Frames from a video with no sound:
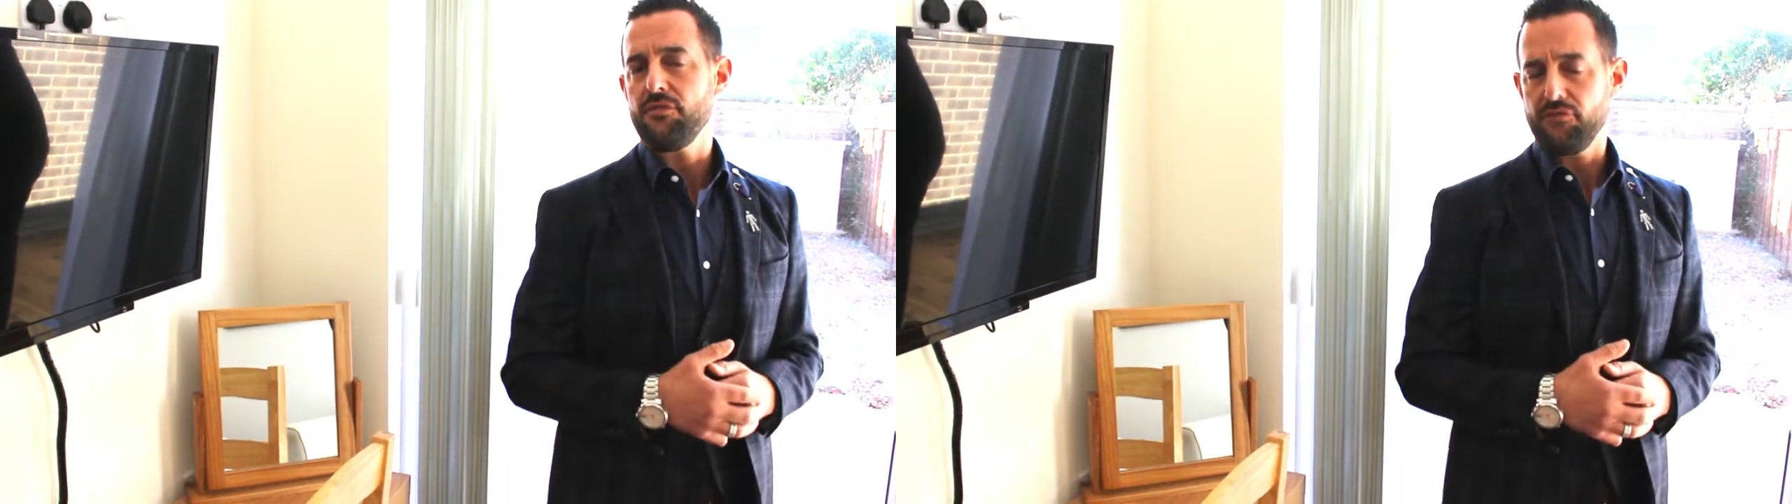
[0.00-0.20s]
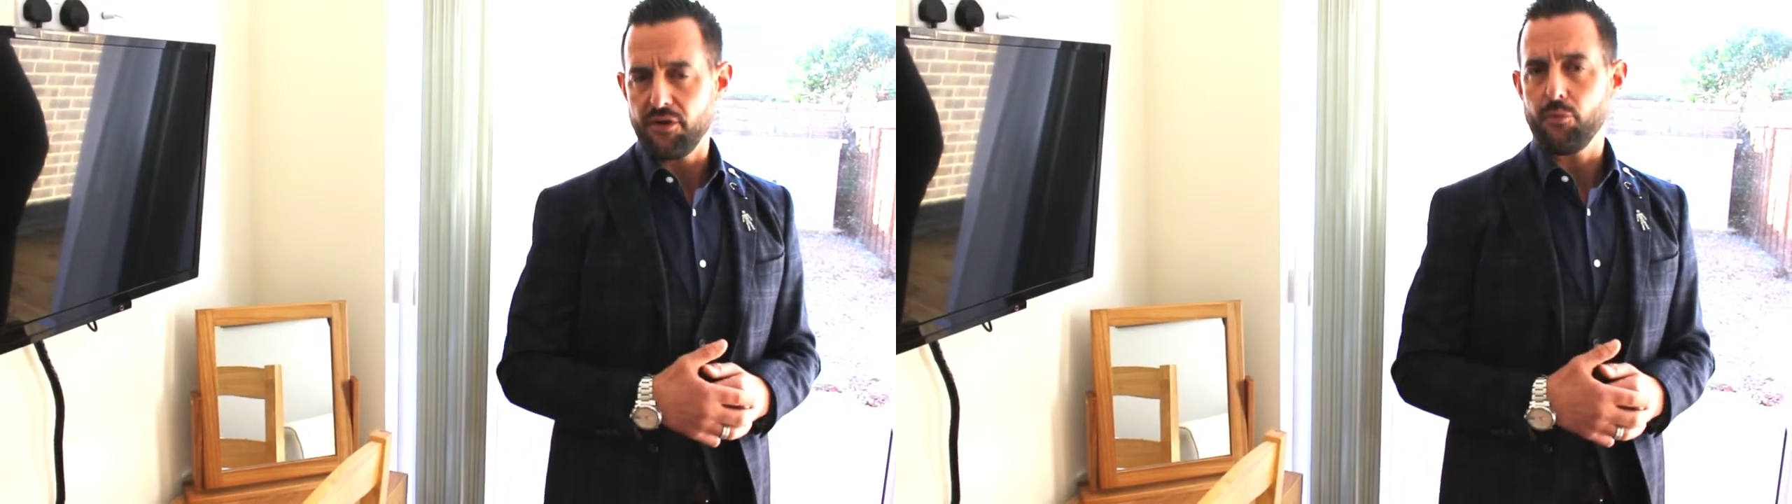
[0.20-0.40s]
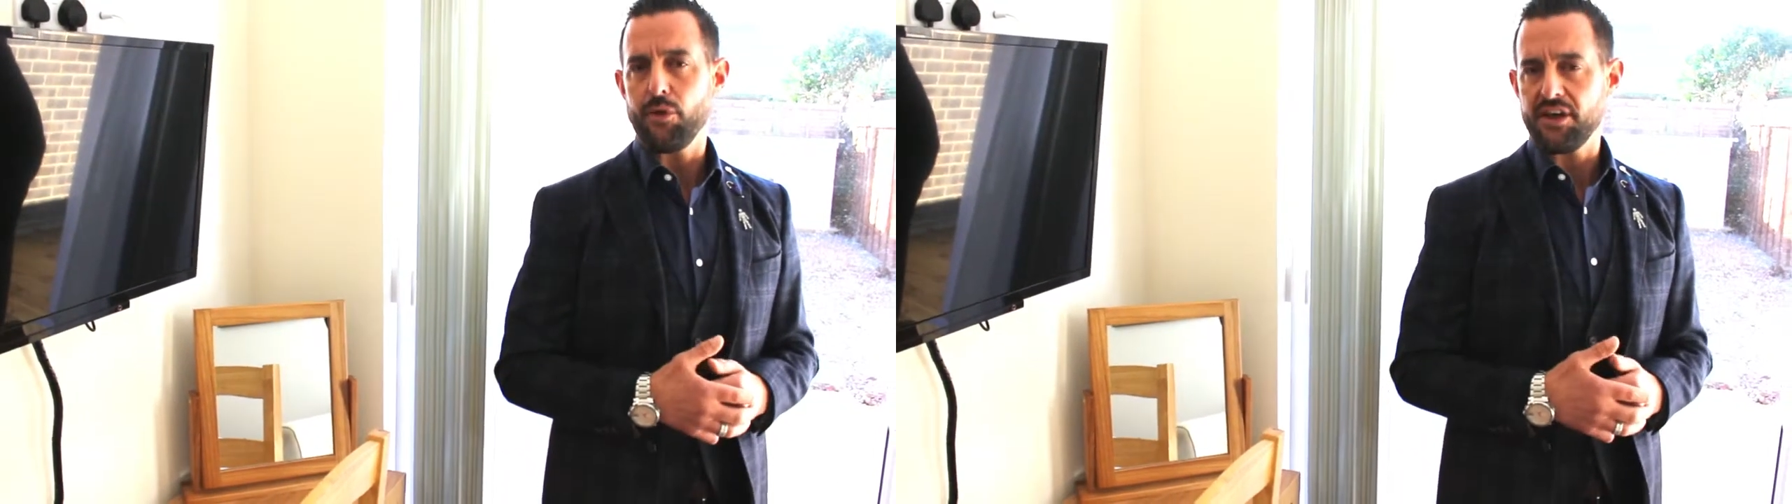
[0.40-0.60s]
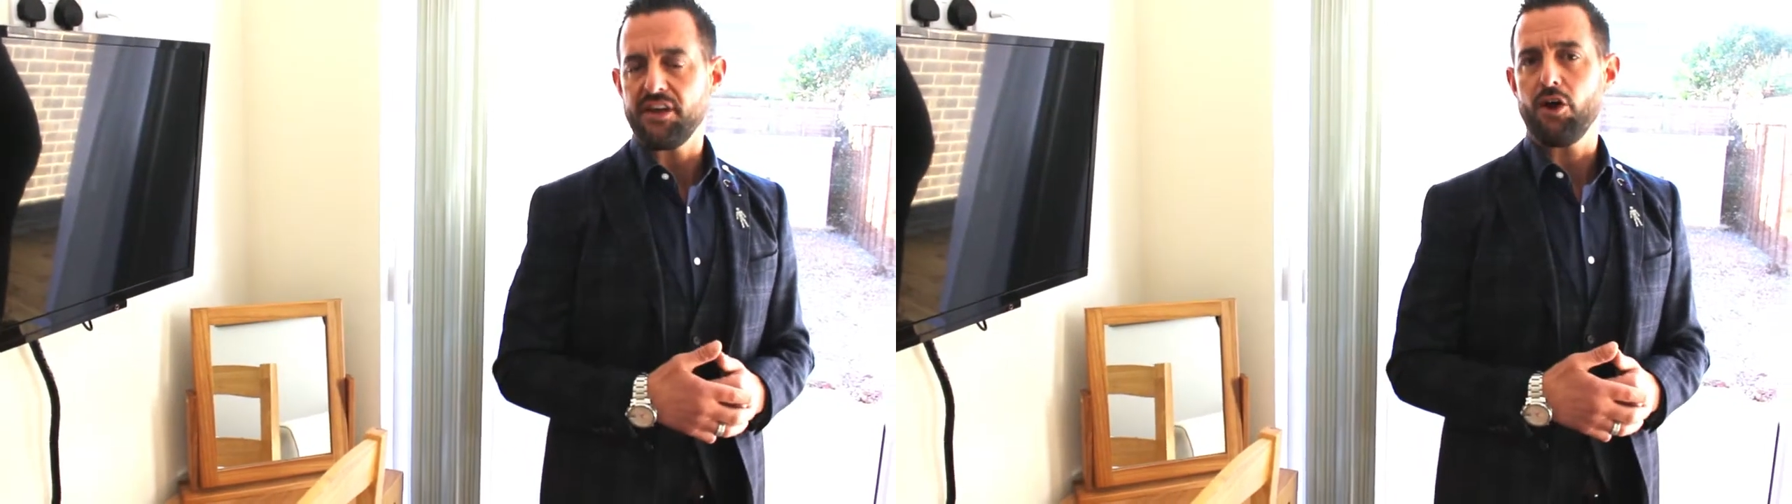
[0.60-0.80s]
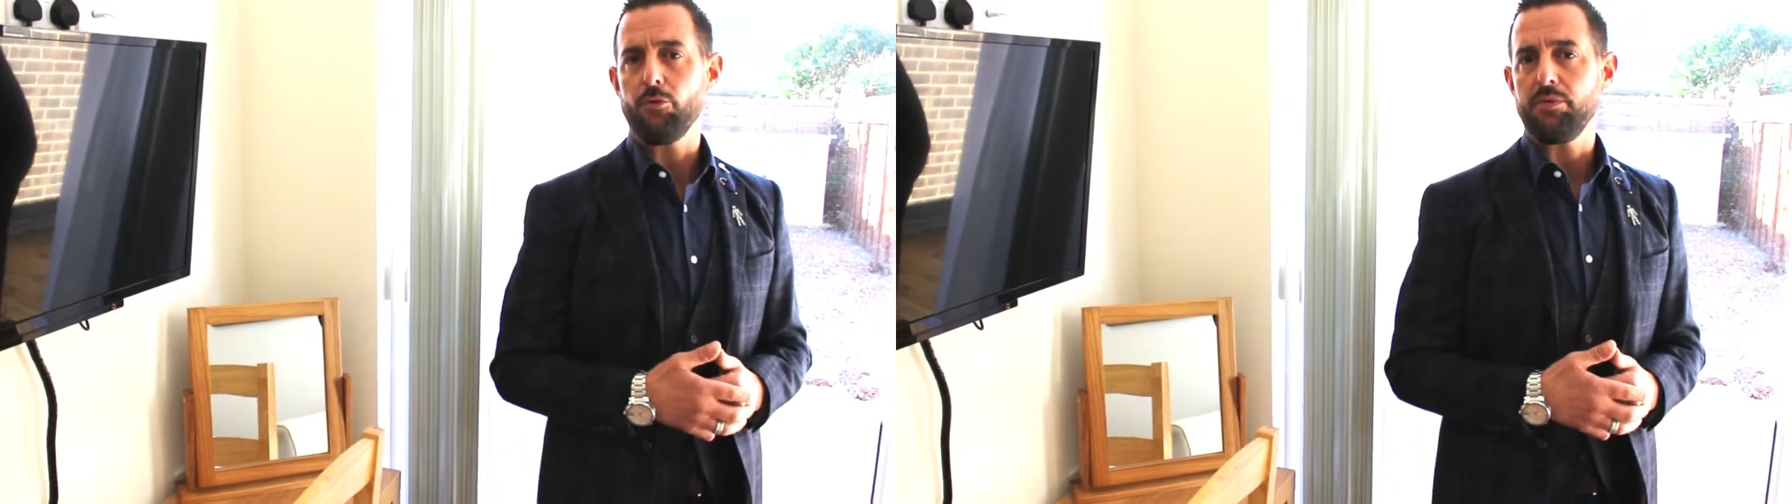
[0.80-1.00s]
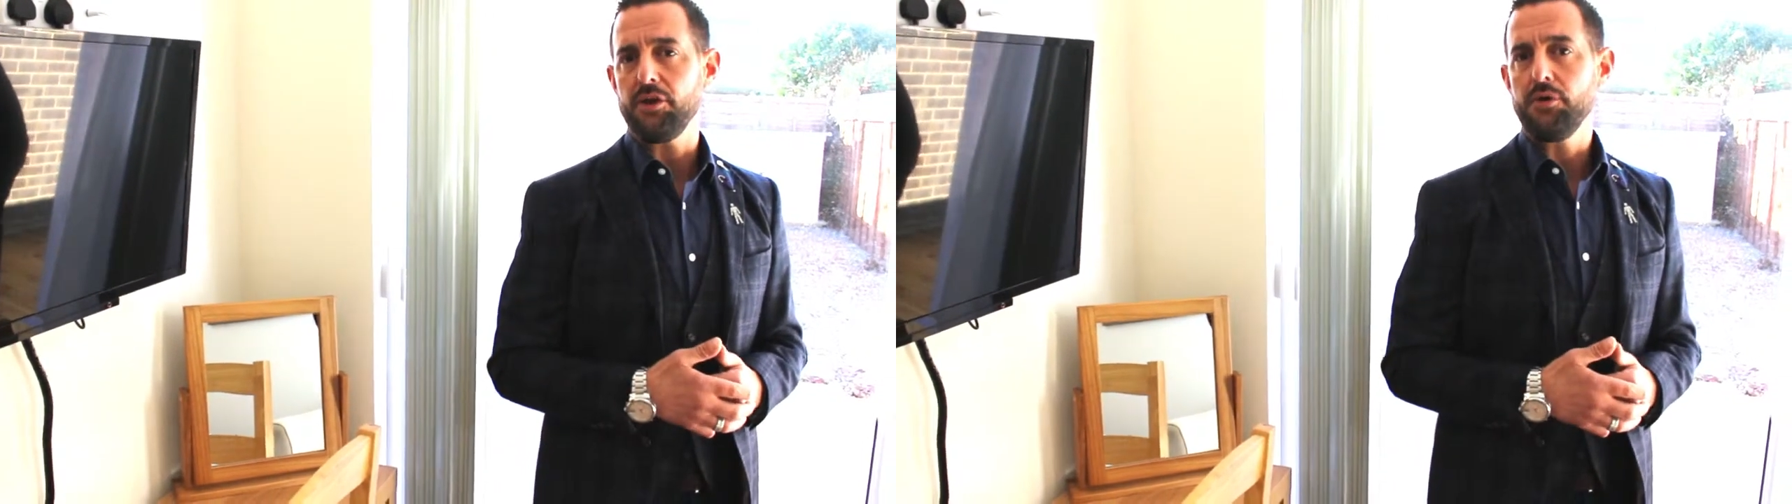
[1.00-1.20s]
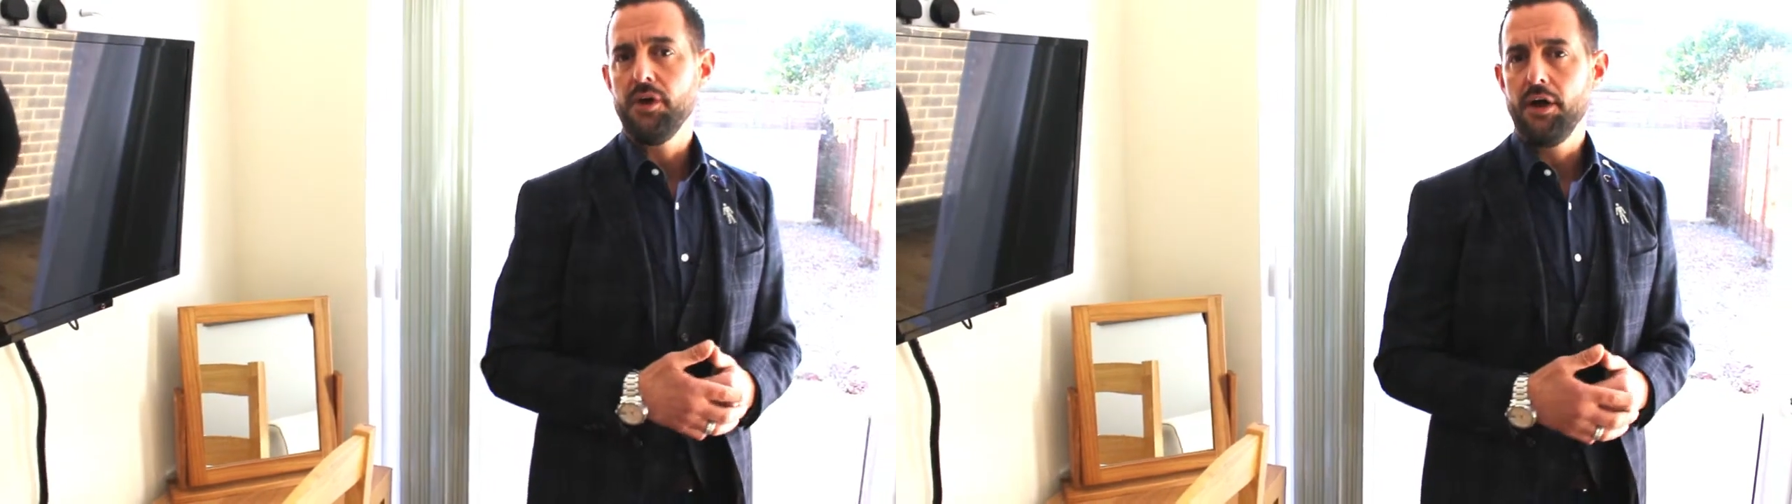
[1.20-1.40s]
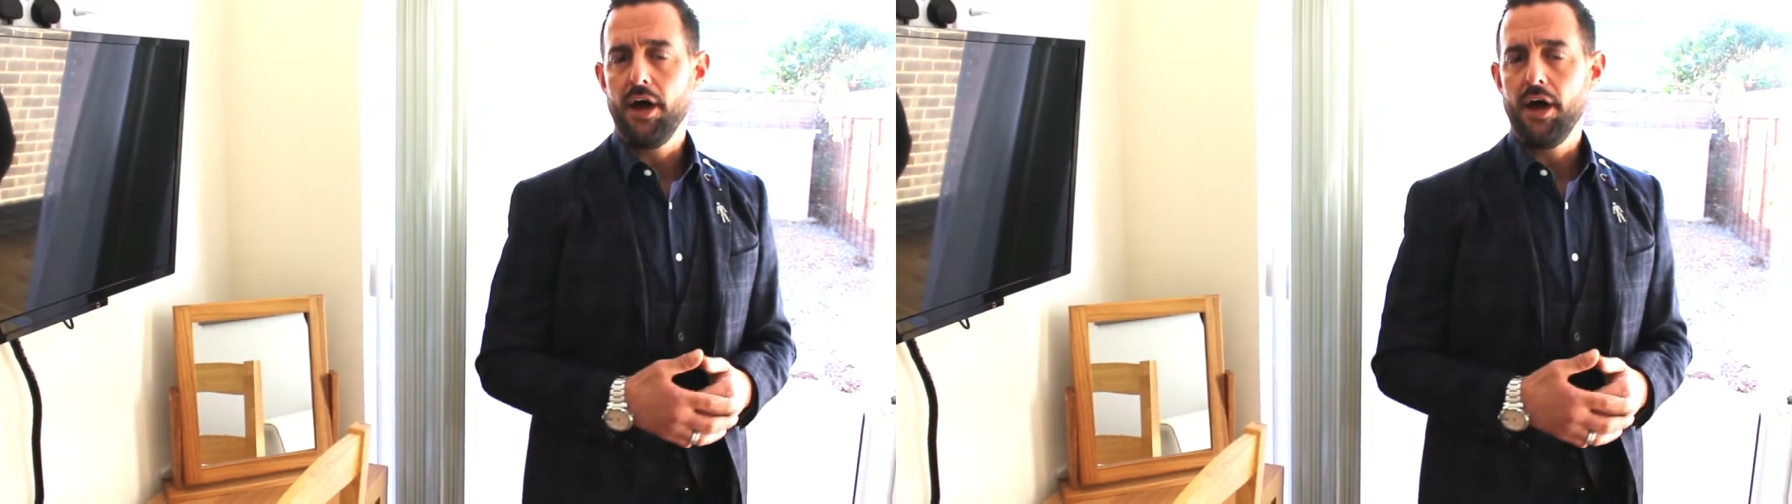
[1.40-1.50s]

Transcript: you think we can help you